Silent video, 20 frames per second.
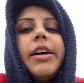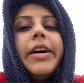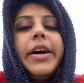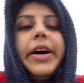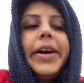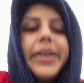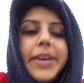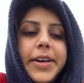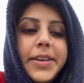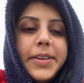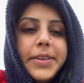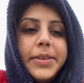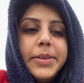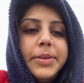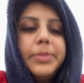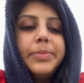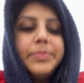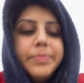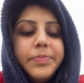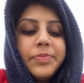
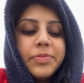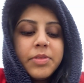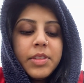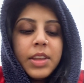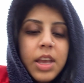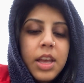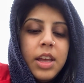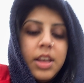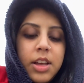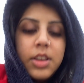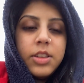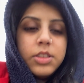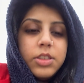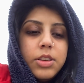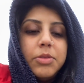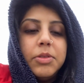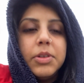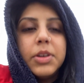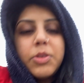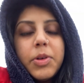Um, so
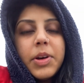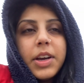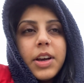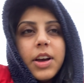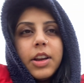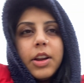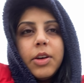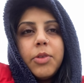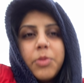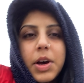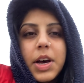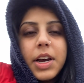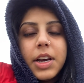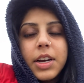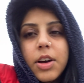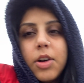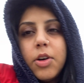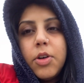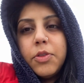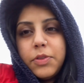we're going on a walk,
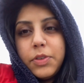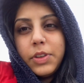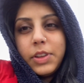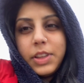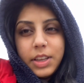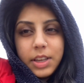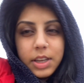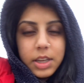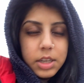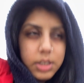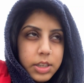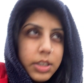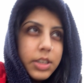hopefully,